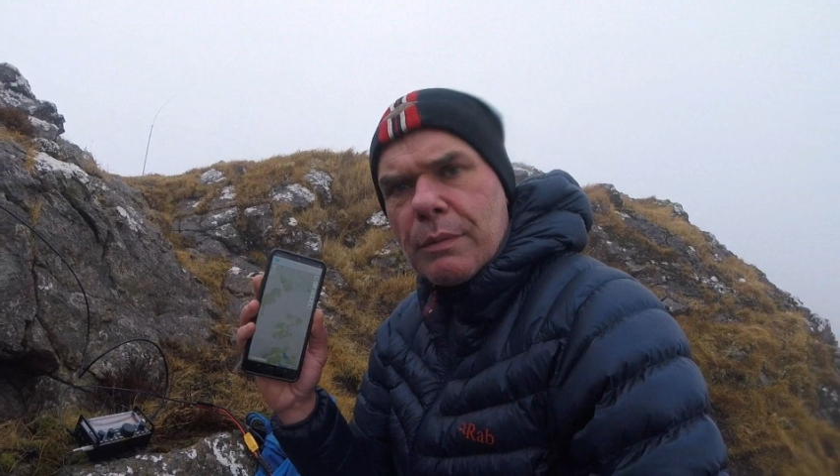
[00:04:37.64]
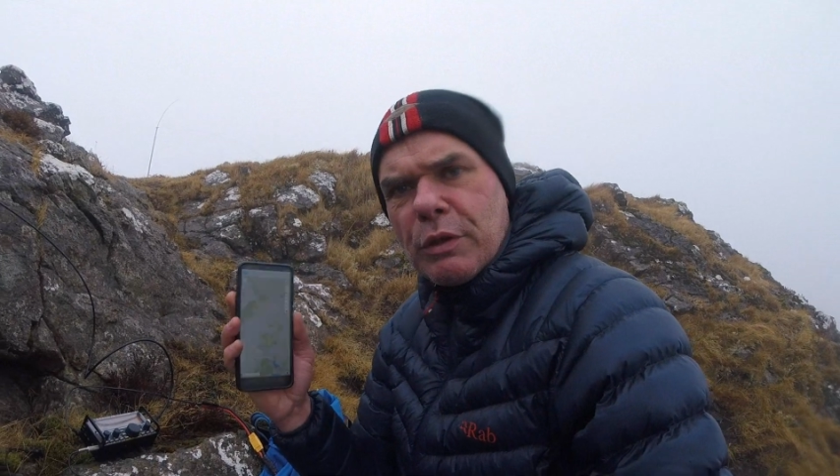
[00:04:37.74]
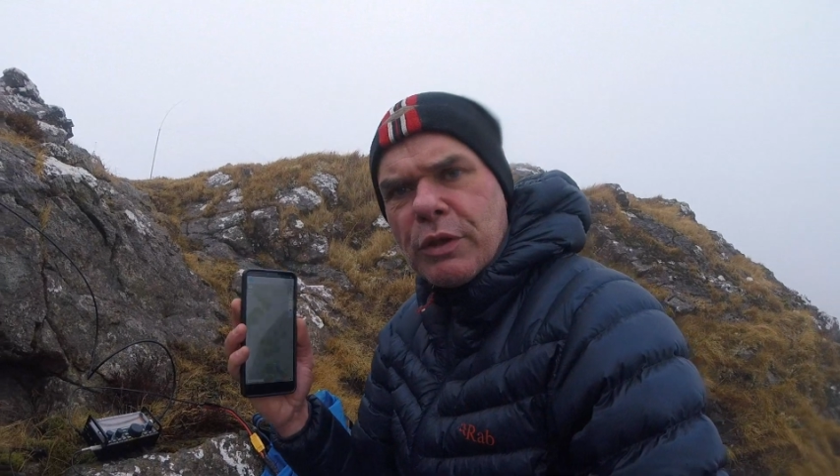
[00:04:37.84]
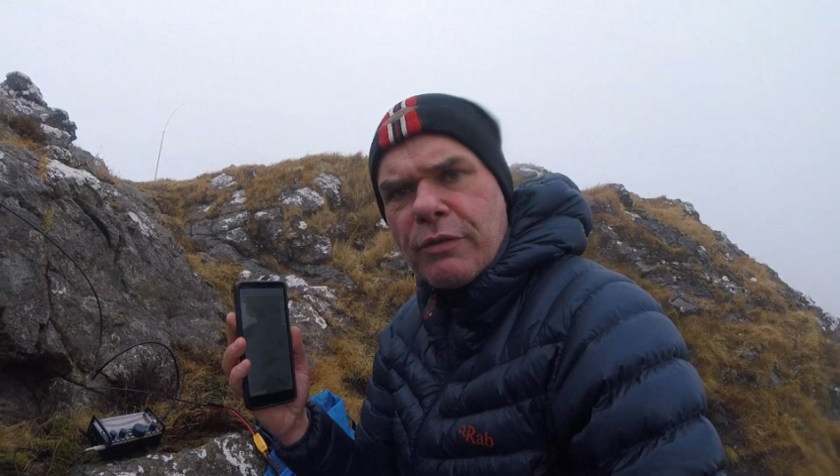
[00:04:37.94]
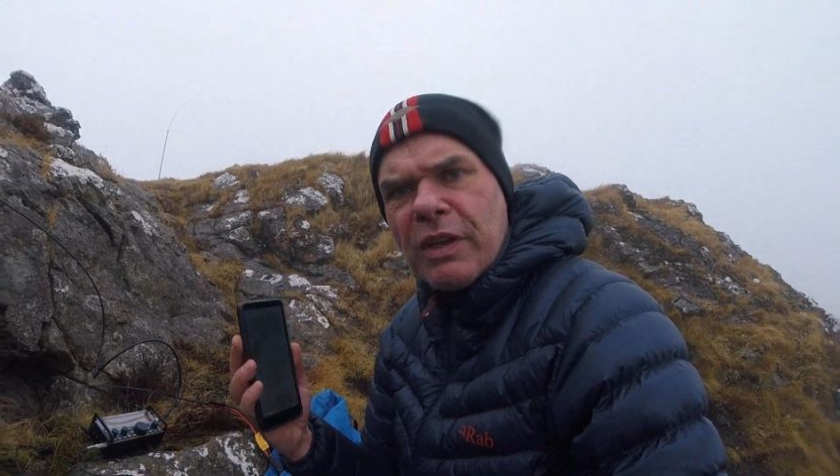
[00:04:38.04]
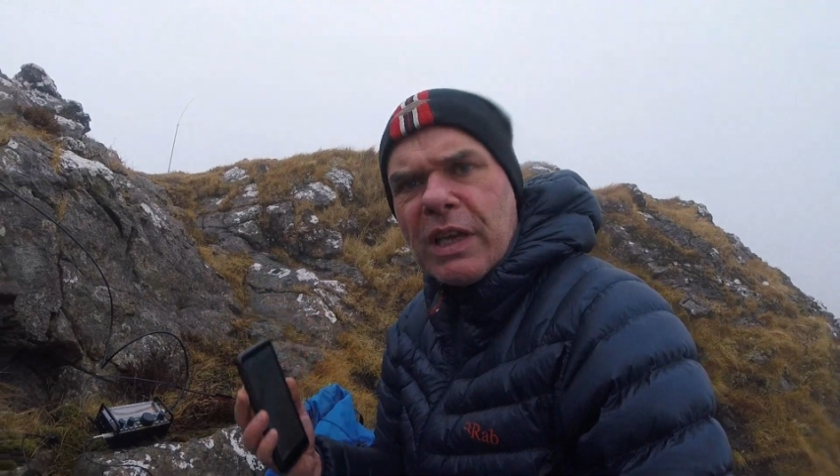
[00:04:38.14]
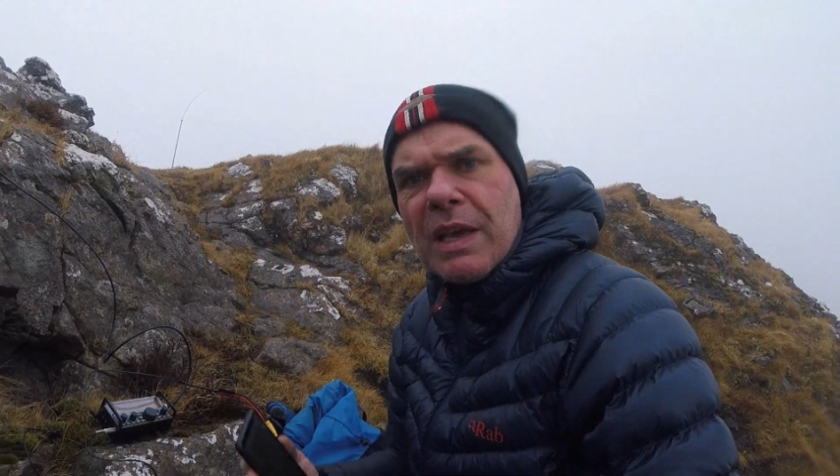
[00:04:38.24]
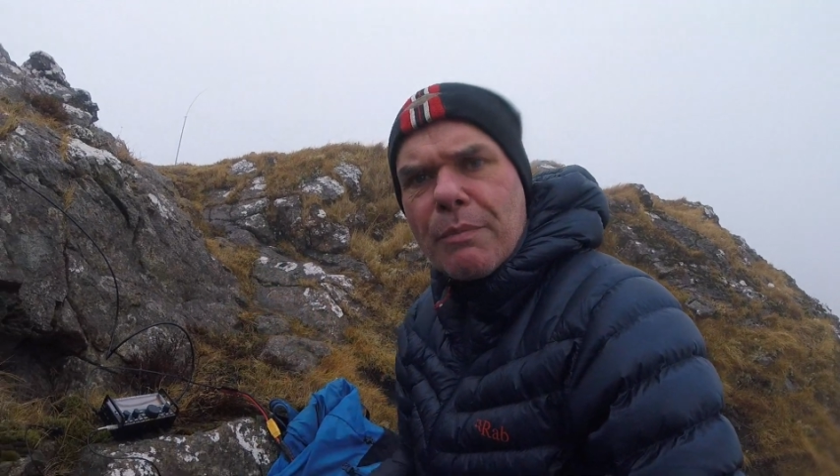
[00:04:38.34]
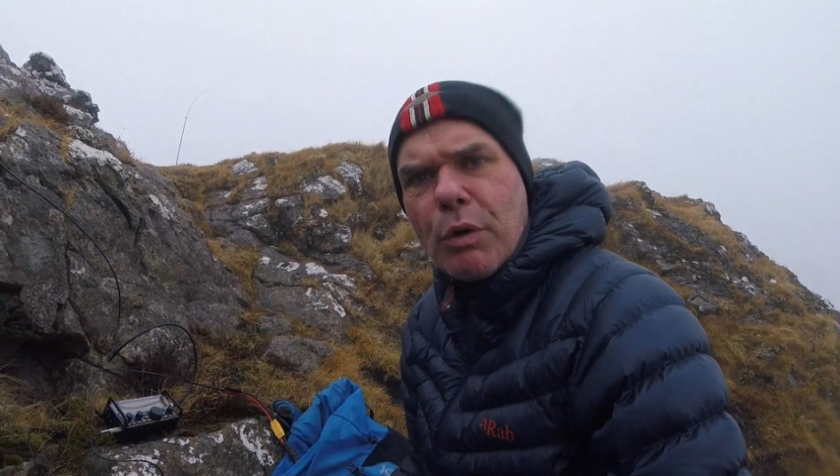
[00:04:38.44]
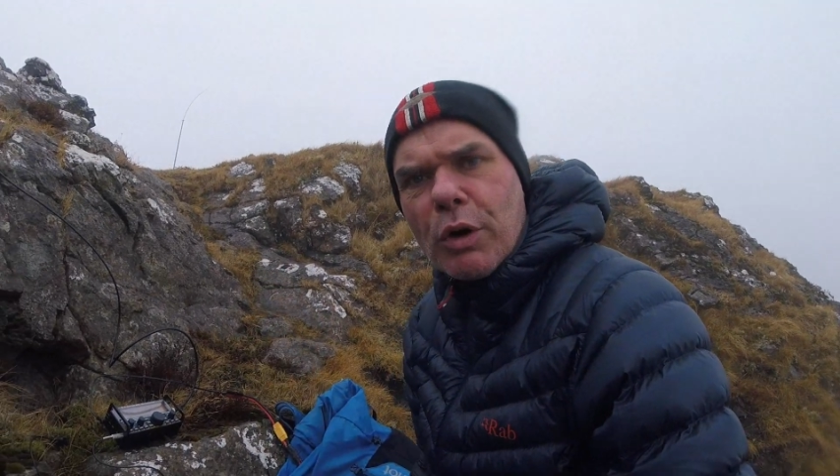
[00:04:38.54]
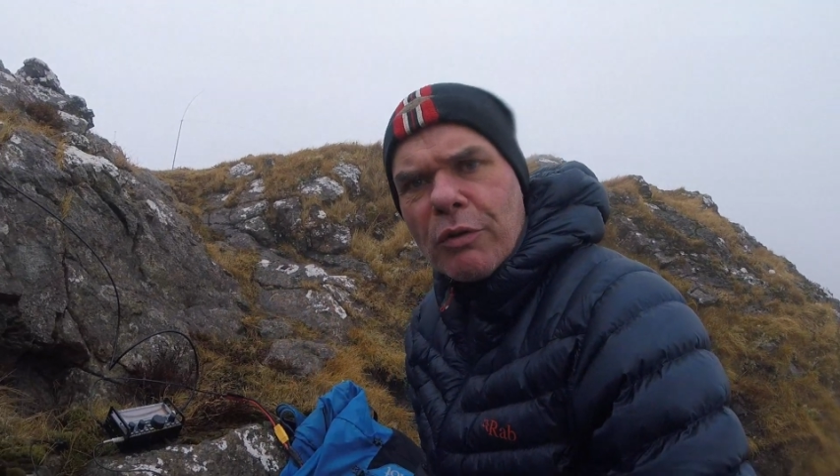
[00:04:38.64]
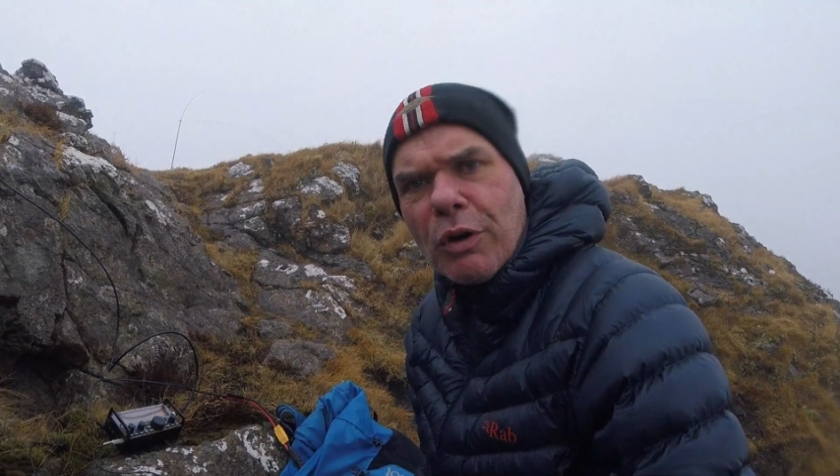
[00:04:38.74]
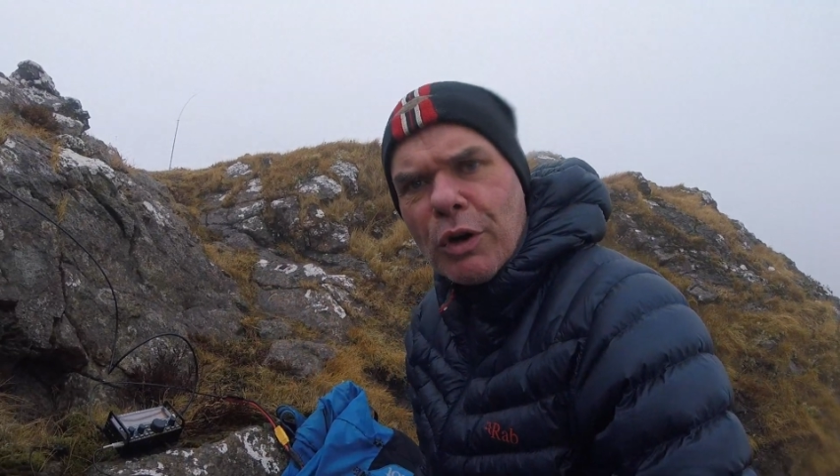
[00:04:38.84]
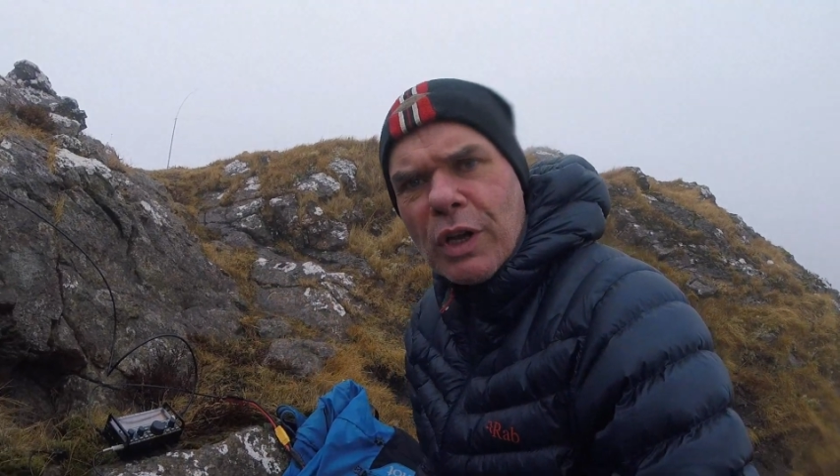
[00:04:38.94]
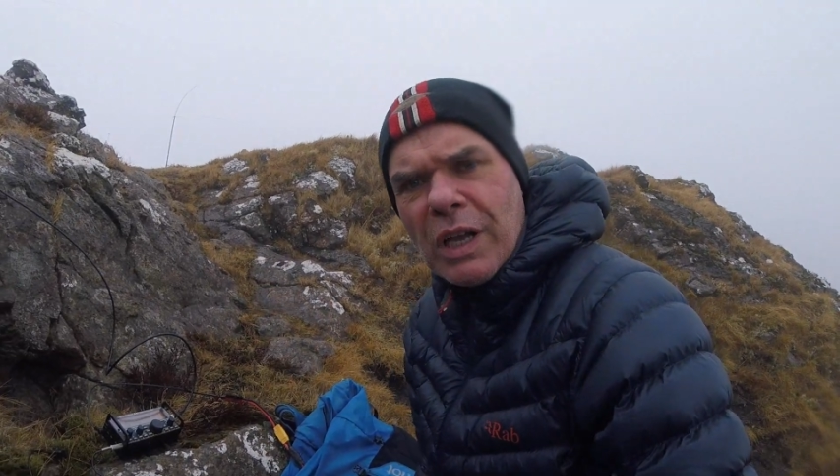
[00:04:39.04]
using VK
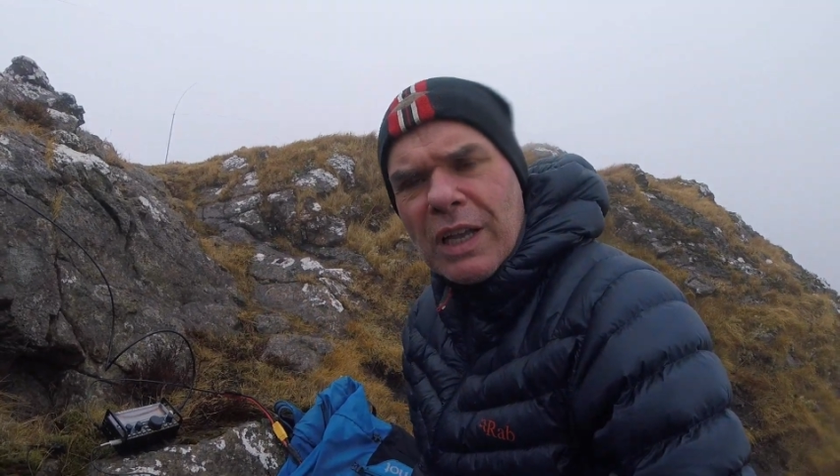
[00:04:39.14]
Portalog